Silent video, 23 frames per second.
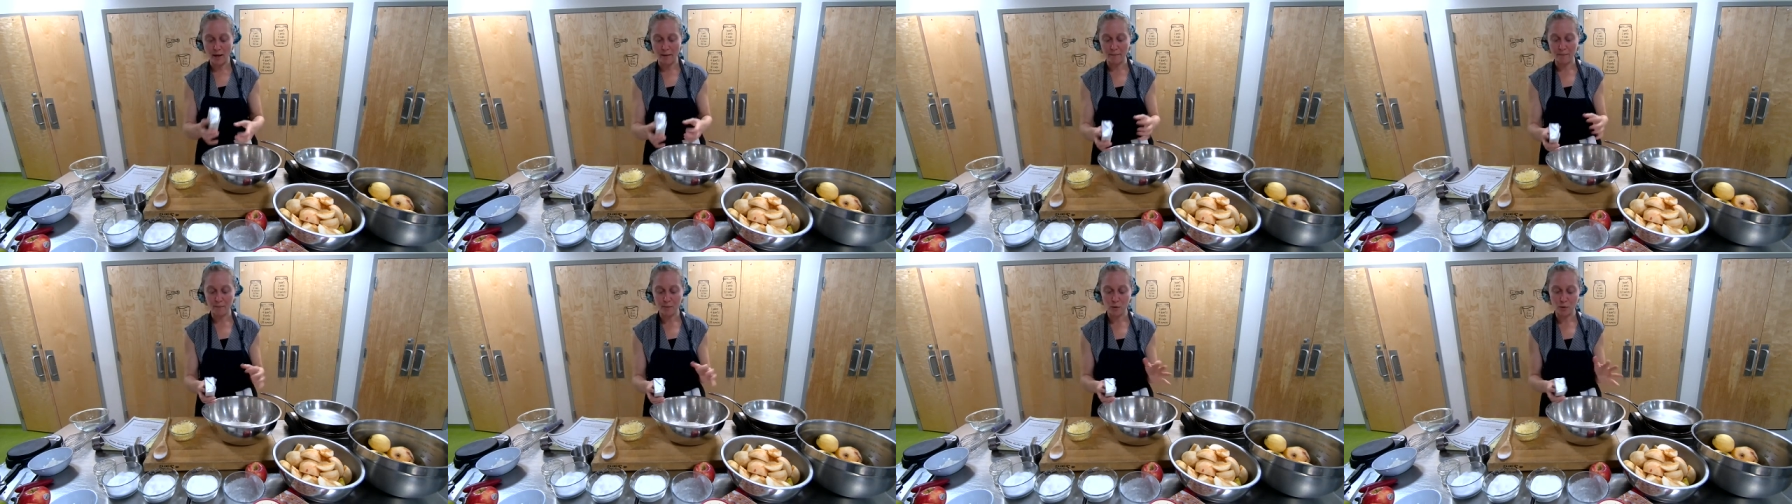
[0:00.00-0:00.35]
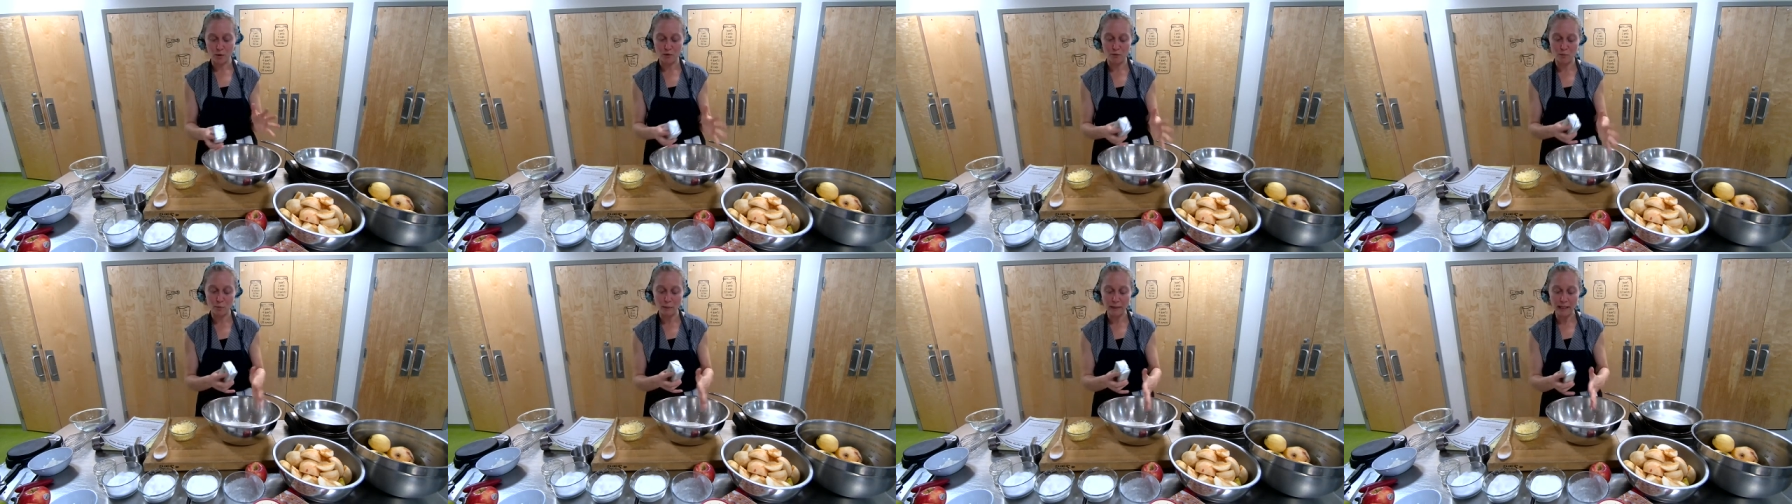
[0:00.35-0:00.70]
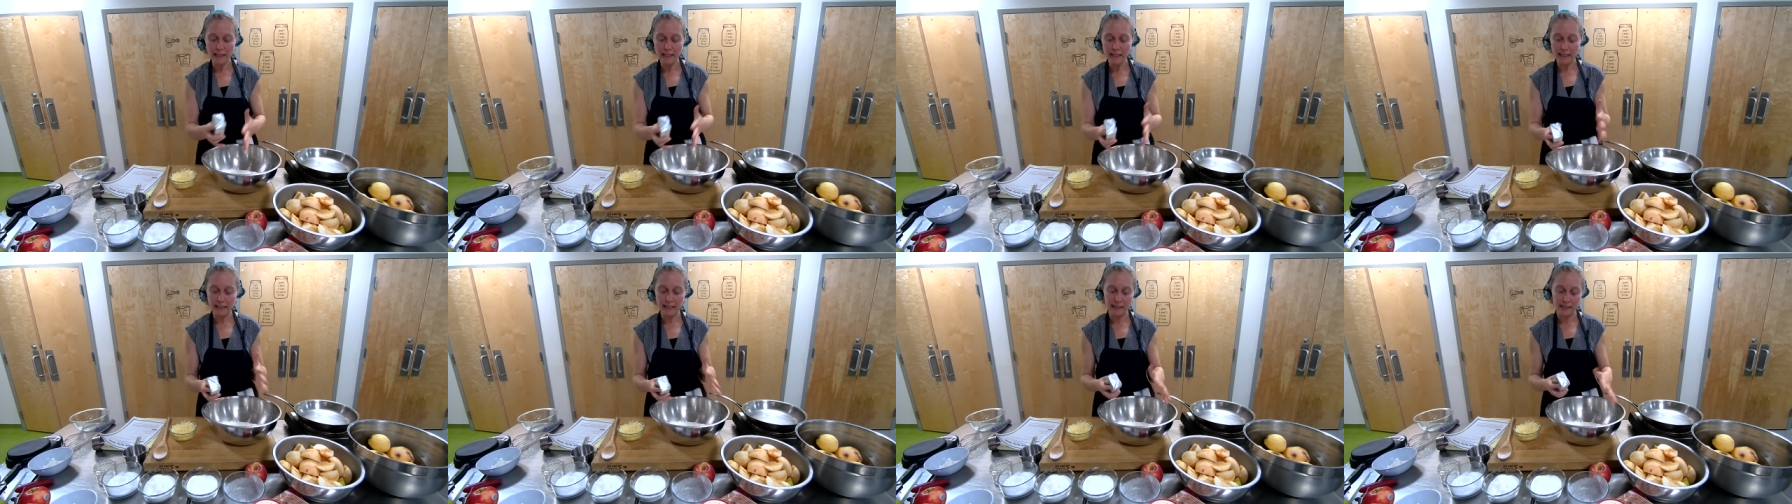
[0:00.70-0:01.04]
sort of
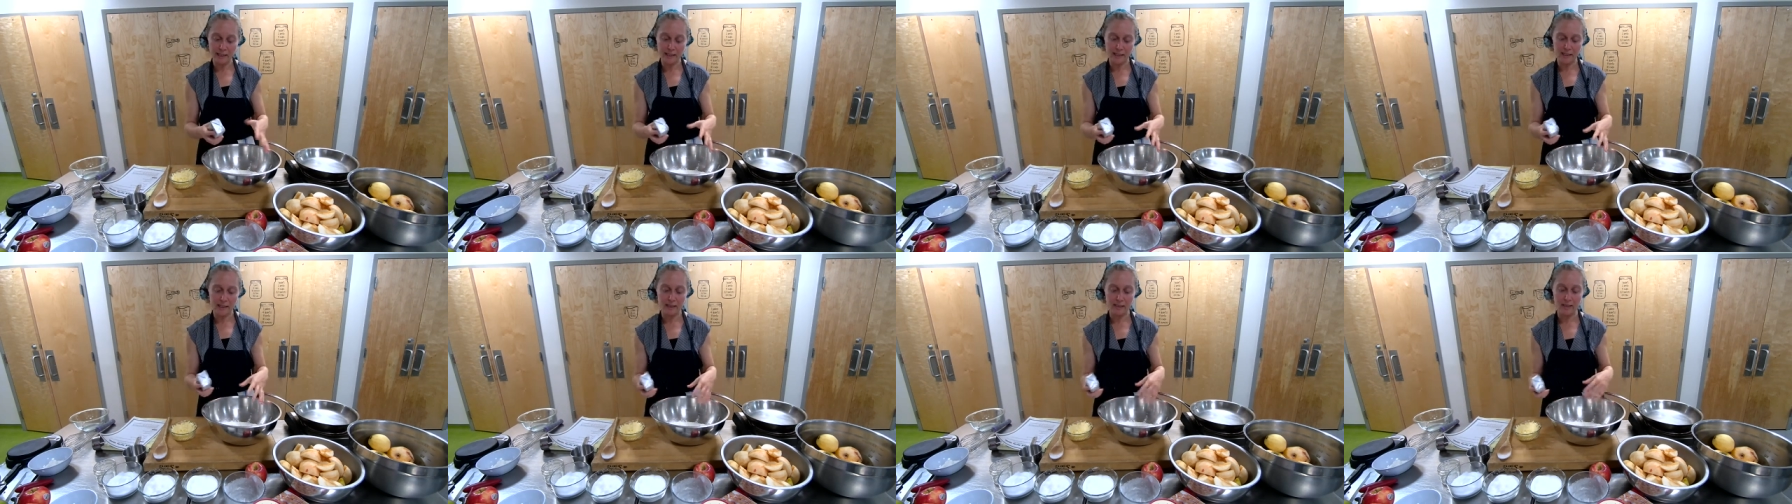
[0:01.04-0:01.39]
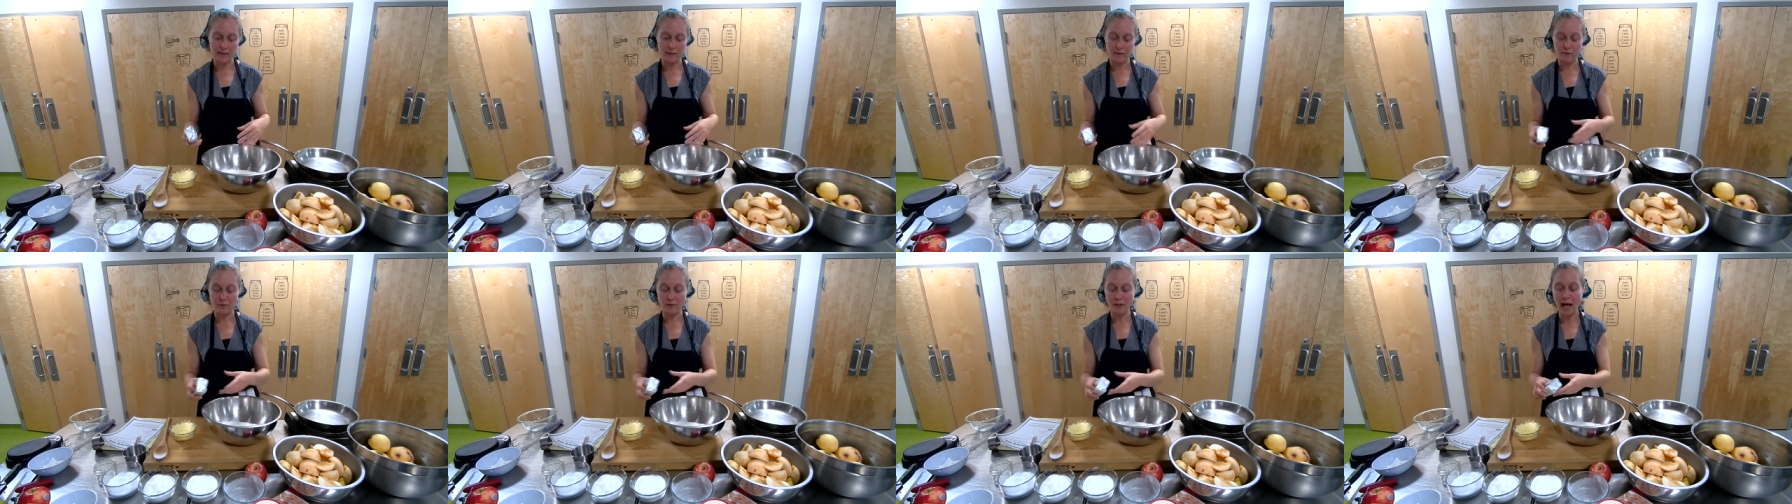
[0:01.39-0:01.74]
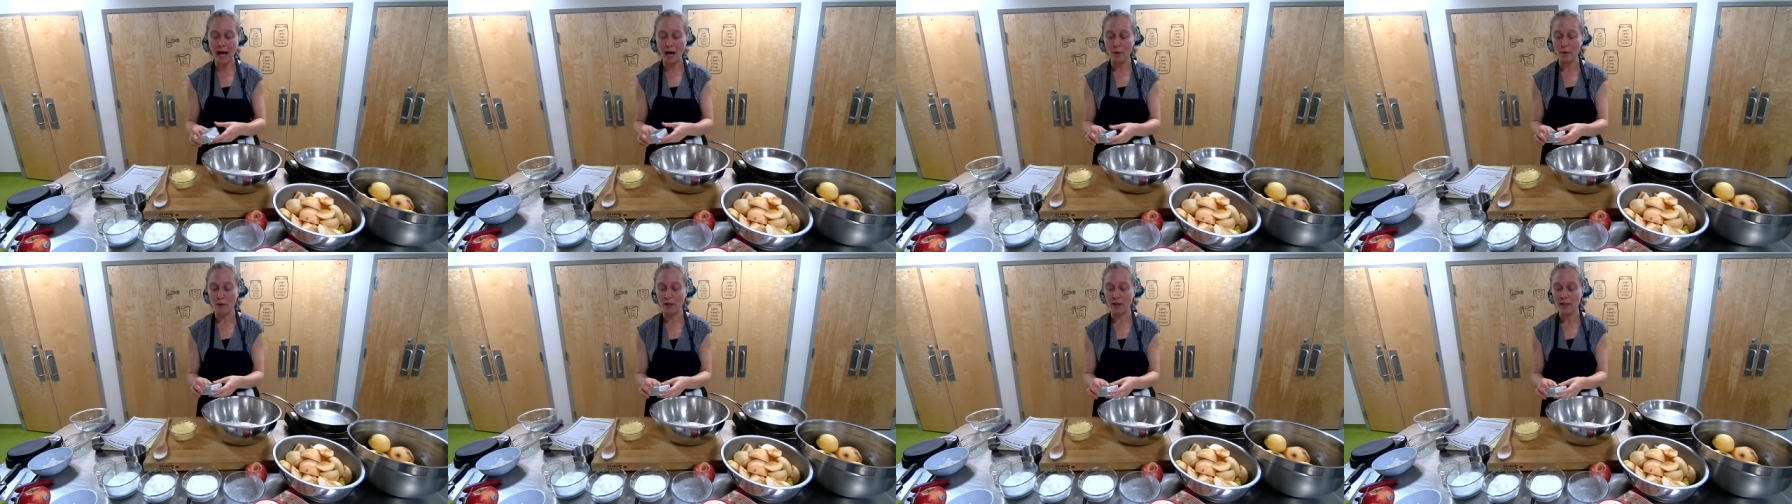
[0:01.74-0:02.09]
blending into the
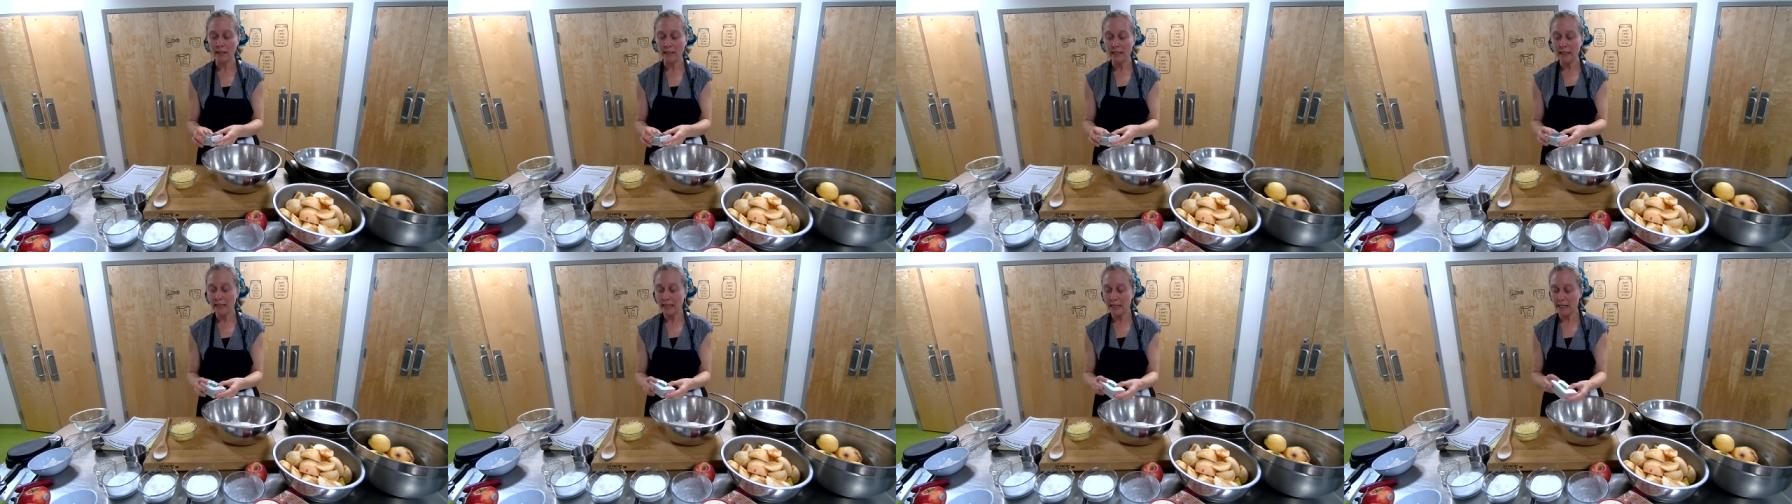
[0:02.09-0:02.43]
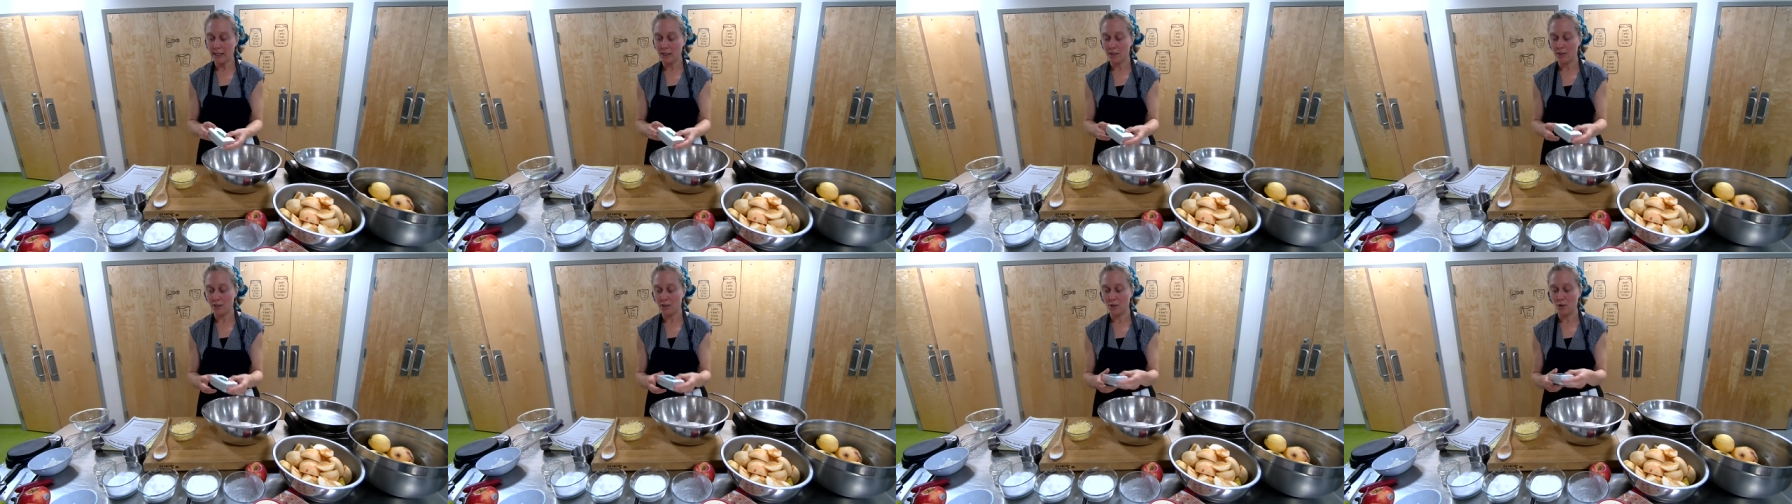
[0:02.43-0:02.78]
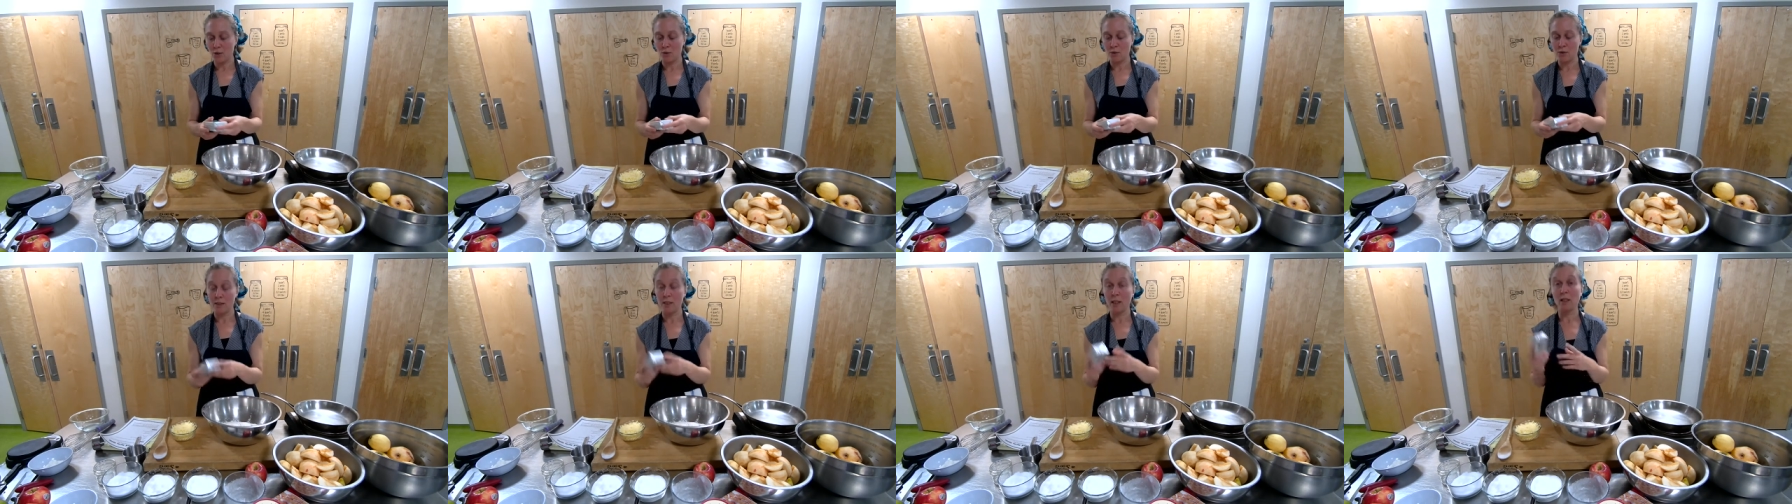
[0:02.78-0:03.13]
flour is to
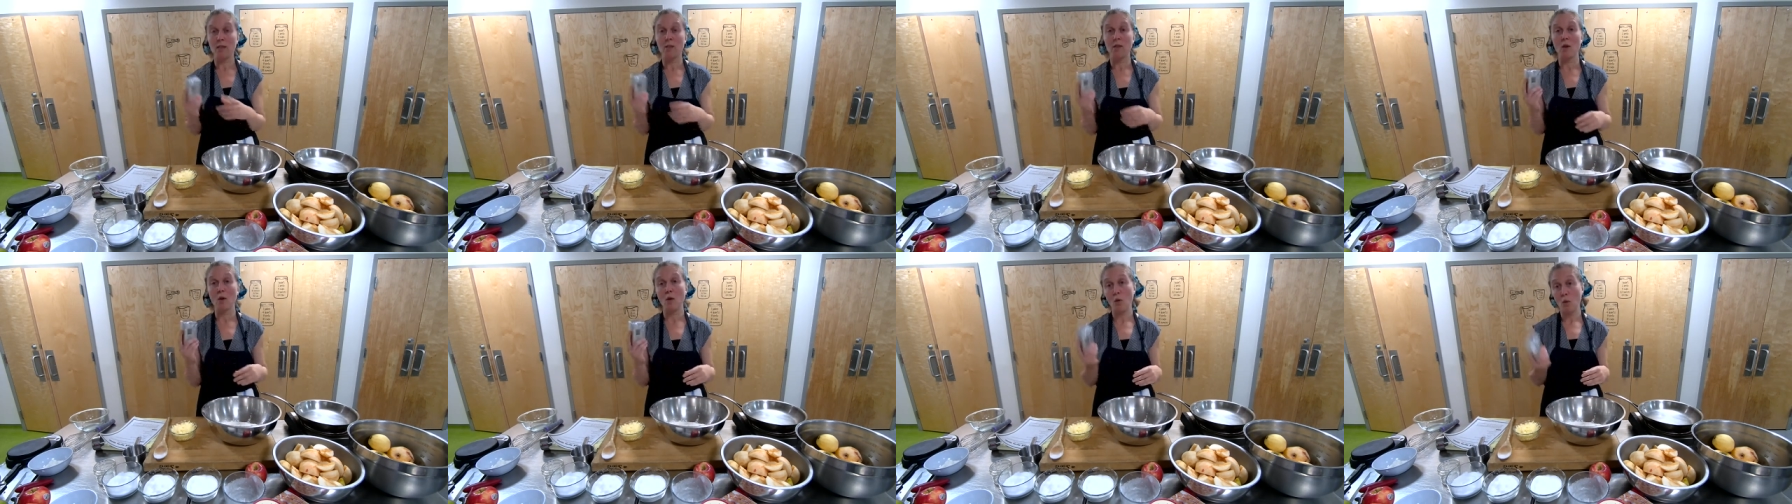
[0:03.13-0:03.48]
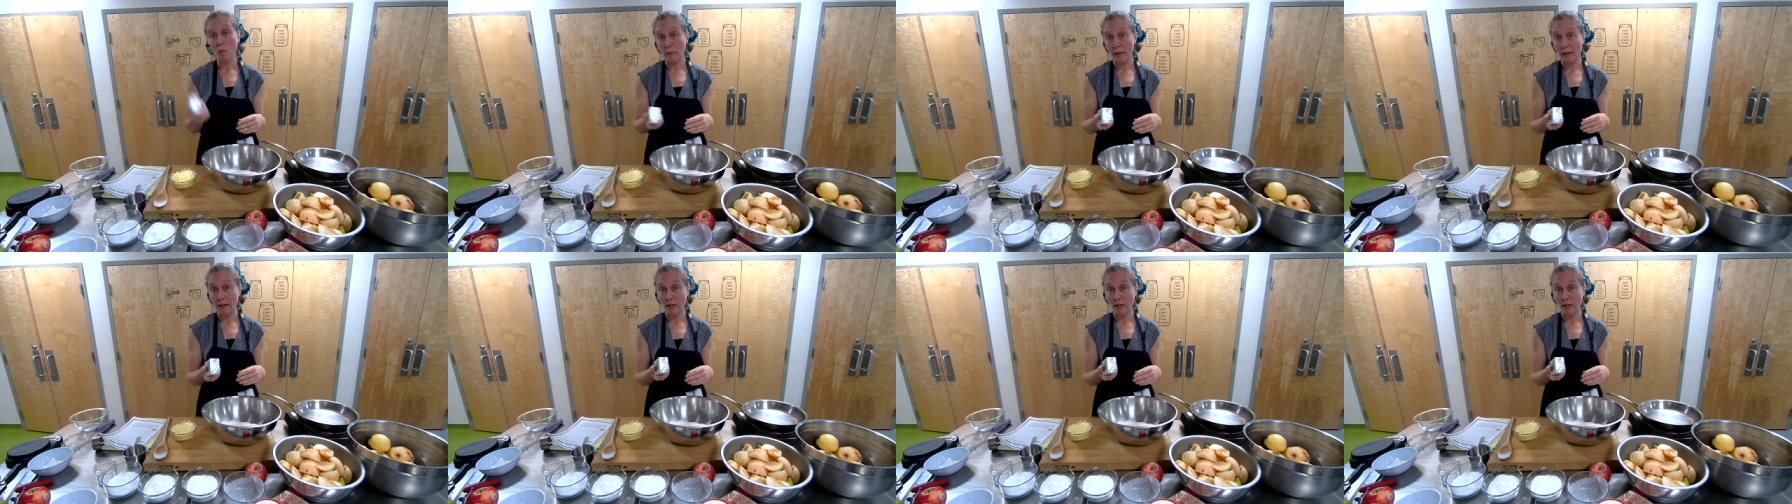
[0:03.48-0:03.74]
stick the whole